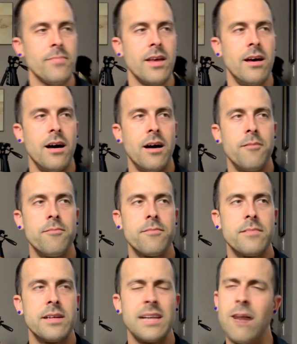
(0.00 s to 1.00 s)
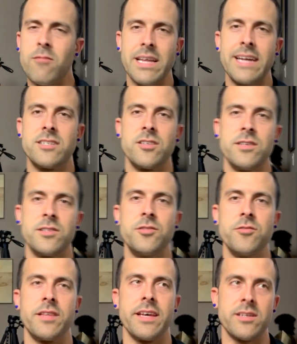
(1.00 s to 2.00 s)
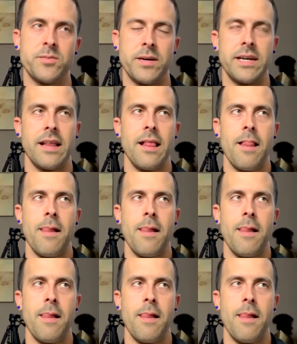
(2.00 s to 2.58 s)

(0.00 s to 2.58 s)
not related to these two things, but